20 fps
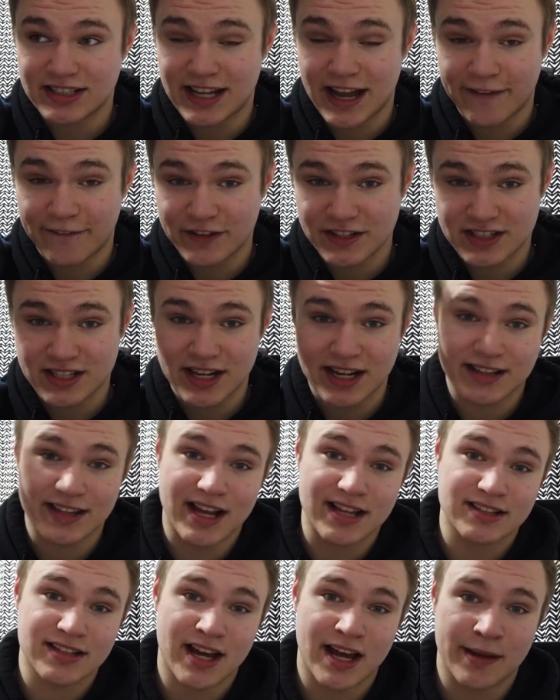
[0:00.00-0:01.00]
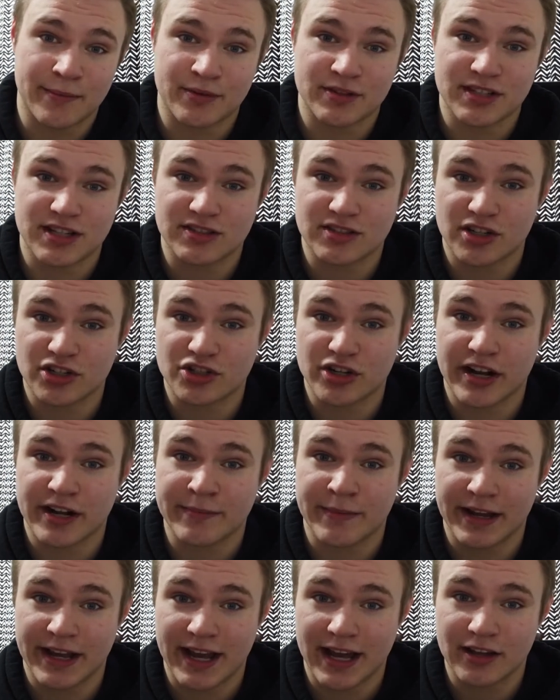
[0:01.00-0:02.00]
deficit at that time because I started
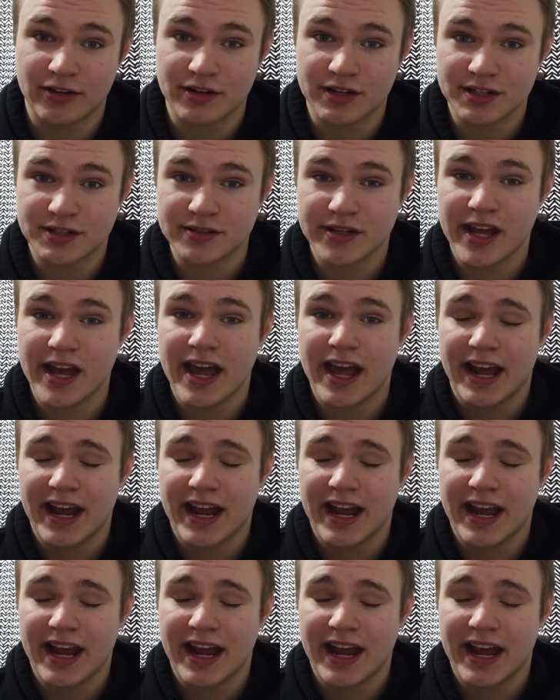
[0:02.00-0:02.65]
tracking my calories.